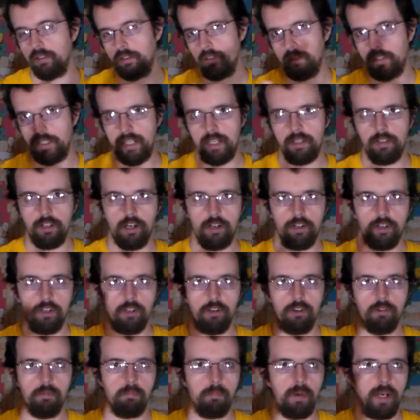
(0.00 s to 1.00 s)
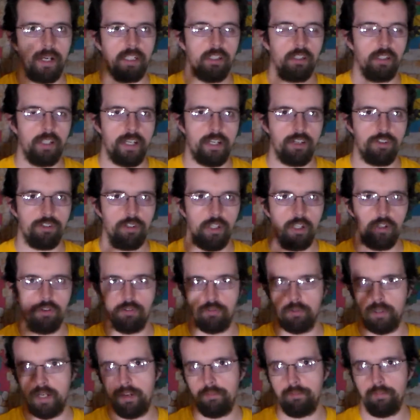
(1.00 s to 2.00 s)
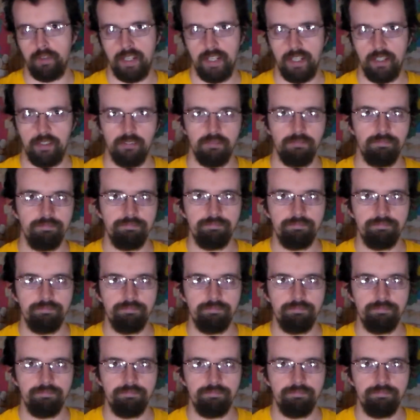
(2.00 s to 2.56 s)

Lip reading: Leonardo, Michelangelo, and Raphael.